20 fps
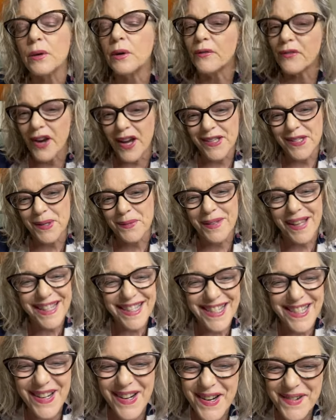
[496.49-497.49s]
we've got some of that
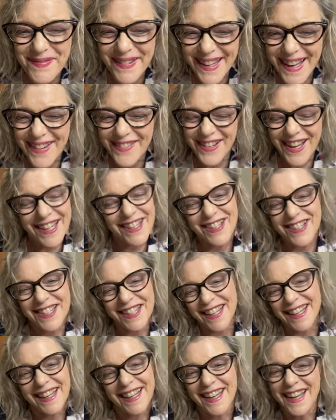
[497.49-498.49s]
Scorpio
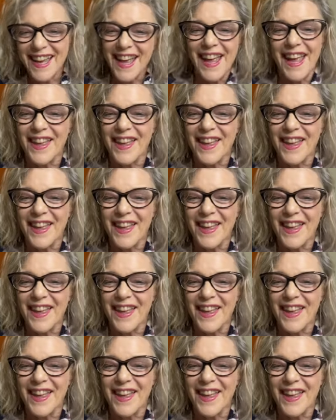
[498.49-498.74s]
energy.